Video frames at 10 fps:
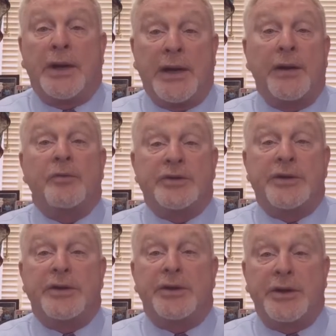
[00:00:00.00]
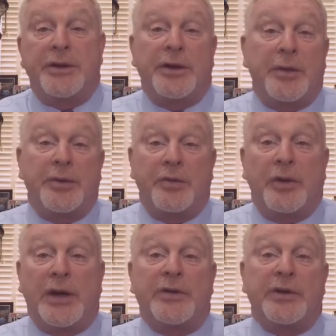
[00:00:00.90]
It was then
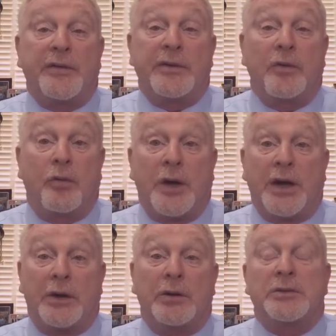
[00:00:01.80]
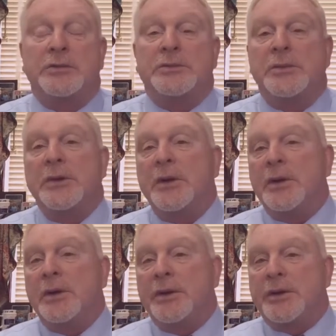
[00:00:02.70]
DWI, driving while
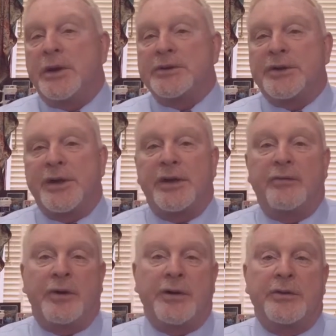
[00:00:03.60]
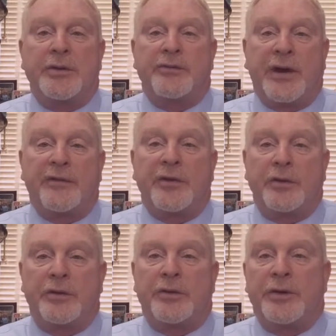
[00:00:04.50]
intoxicated rather driving
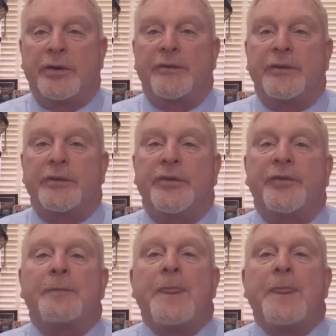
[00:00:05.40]
under the influence.